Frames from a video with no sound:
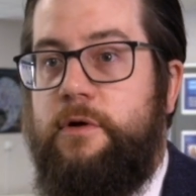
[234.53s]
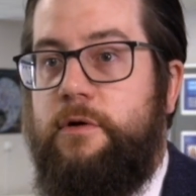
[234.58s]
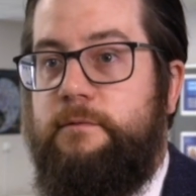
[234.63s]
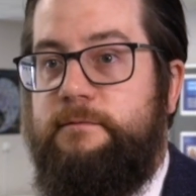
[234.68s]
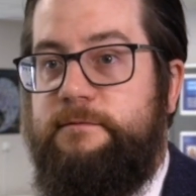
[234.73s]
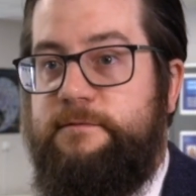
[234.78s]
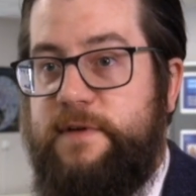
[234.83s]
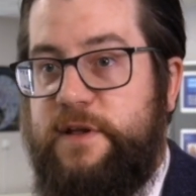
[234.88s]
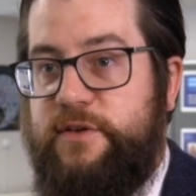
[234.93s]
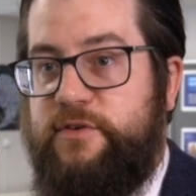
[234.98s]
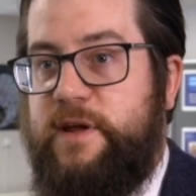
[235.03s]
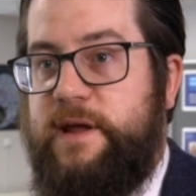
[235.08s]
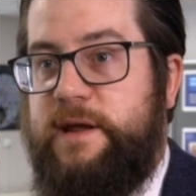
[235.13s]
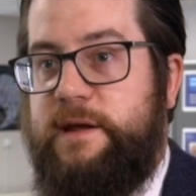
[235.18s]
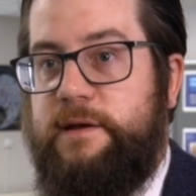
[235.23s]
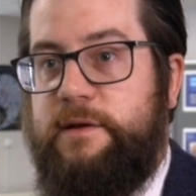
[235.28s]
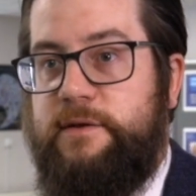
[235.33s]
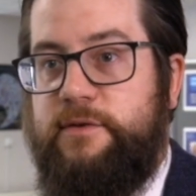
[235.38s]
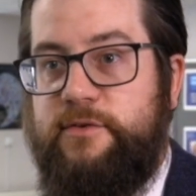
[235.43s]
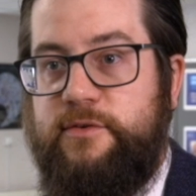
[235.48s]

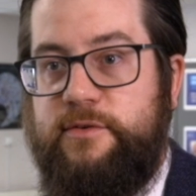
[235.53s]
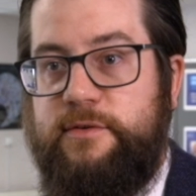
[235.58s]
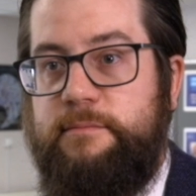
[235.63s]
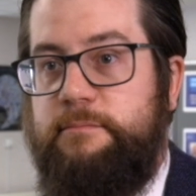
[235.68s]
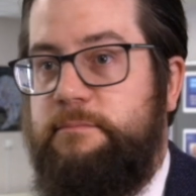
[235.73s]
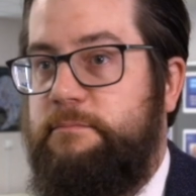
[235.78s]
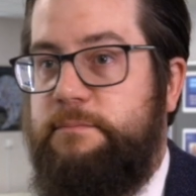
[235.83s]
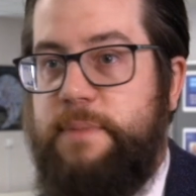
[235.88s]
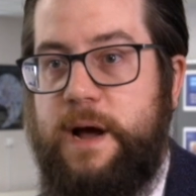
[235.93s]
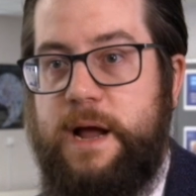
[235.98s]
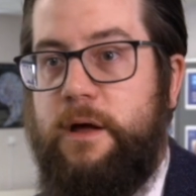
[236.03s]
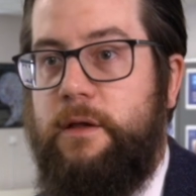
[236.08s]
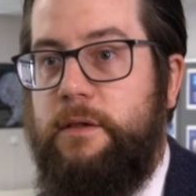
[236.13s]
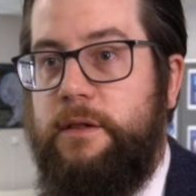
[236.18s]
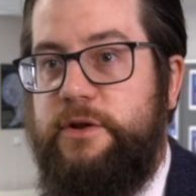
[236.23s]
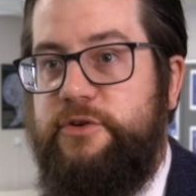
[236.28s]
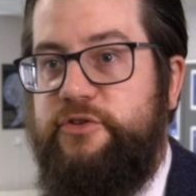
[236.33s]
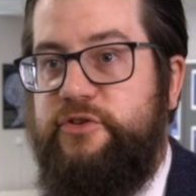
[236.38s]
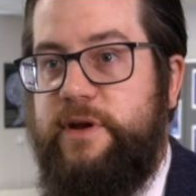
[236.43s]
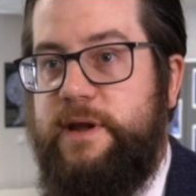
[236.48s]
physics,
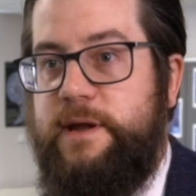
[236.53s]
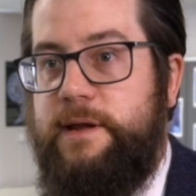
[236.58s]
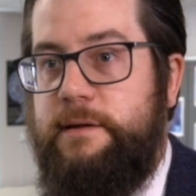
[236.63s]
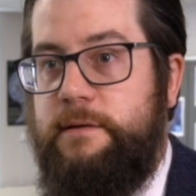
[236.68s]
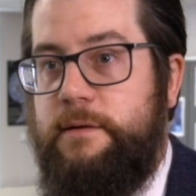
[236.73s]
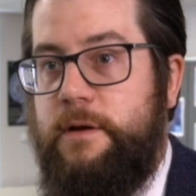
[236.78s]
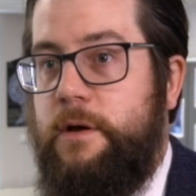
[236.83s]
biology,